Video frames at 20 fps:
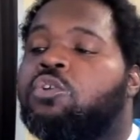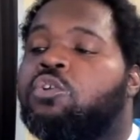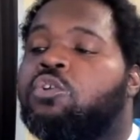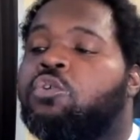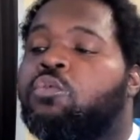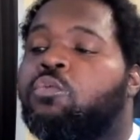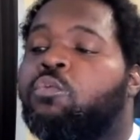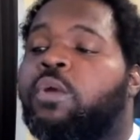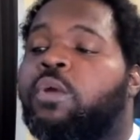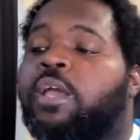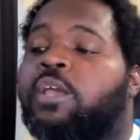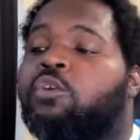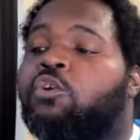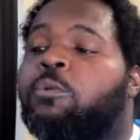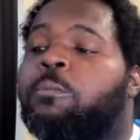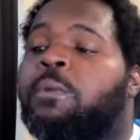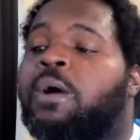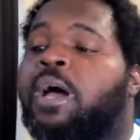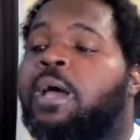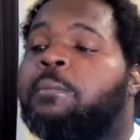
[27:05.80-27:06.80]
You read
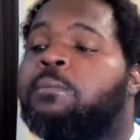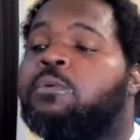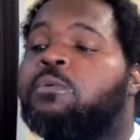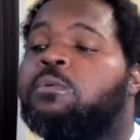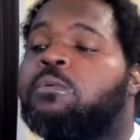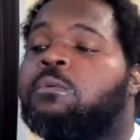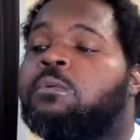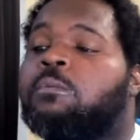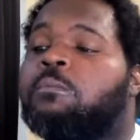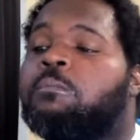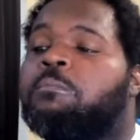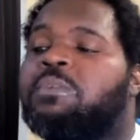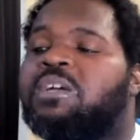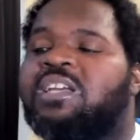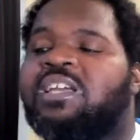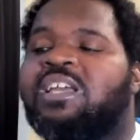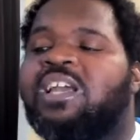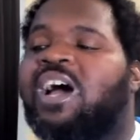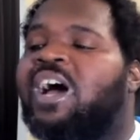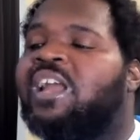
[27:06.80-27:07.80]
your Bible,
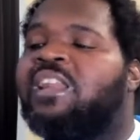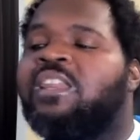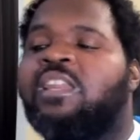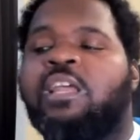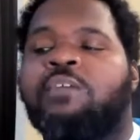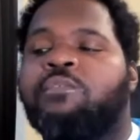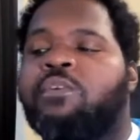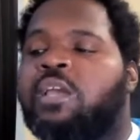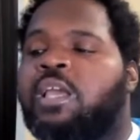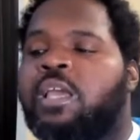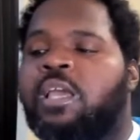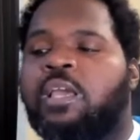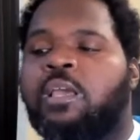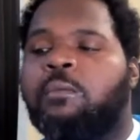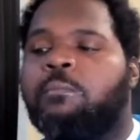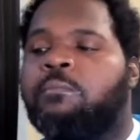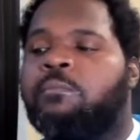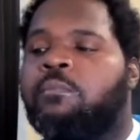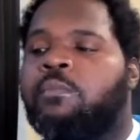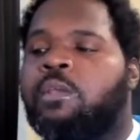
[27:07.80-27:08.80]
but God never
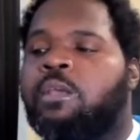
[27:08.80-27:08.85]
came.